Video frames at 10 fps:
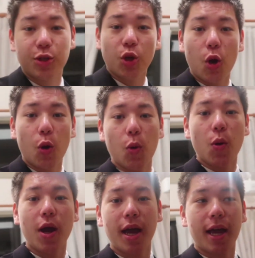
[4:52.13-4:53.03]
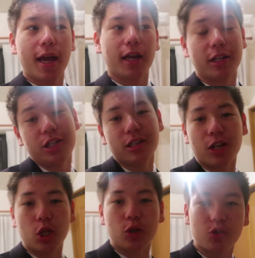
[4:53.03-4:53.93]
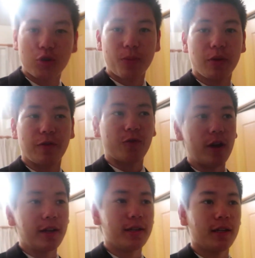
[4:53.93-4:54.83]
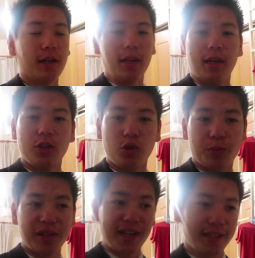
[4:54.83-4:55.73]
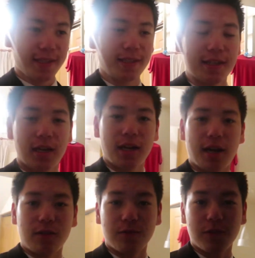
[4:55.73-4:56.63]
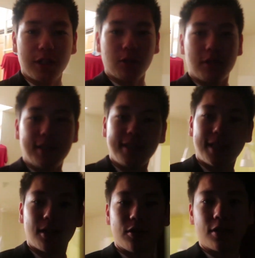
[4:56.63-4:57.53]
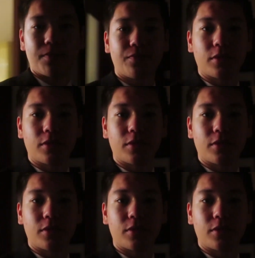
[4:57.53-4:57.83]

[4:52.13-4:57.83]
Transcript: so... Because she's on a little trip with a friend to a place. I don't really know the details.